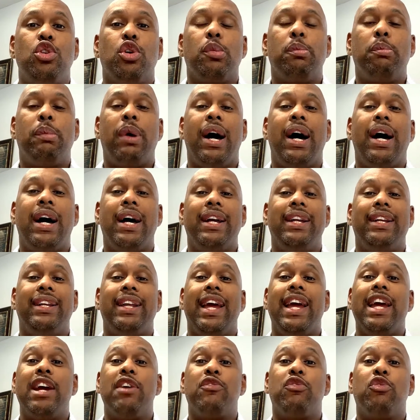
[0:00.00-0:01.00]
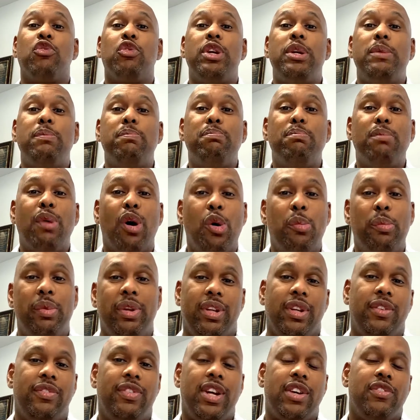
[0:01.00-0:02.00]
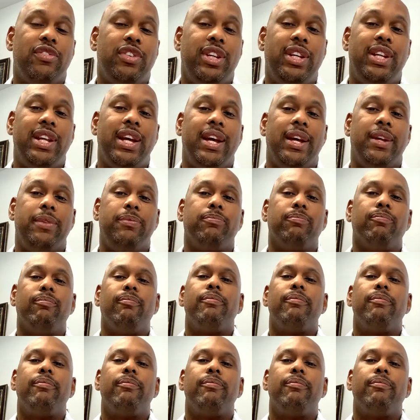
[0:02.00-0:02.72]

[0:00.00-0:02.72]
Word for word: your mind every moment of every day.